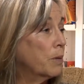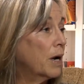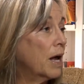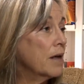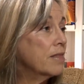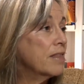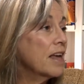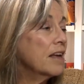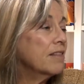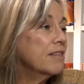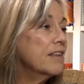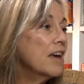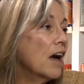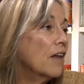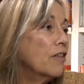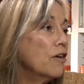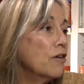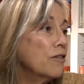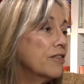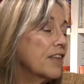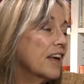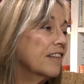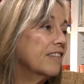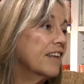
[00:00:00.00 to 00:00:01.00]
But I think the
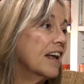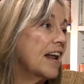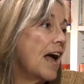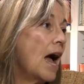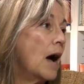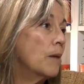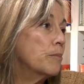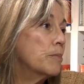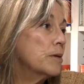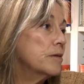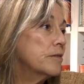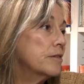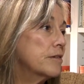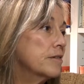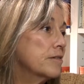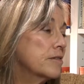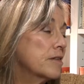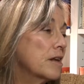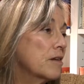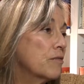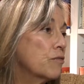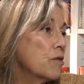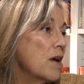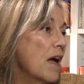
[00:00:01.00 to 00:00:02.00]
other thing that happens is
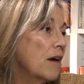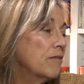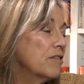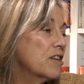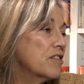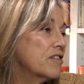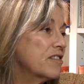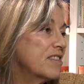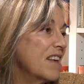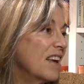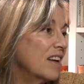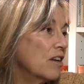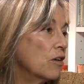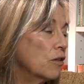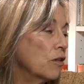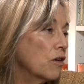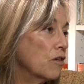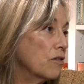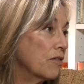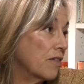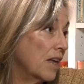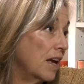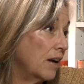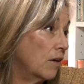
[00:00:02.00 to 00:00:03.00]
that if we have a
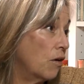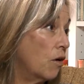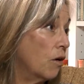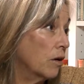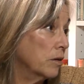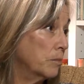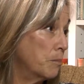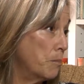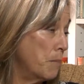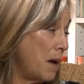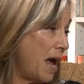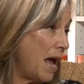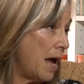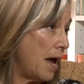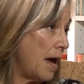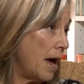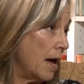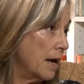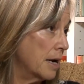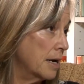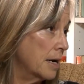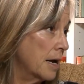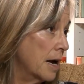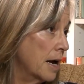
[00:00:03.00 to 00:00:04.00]
singular thing called
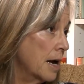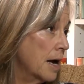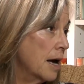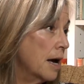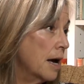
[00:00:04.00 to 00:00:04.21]
man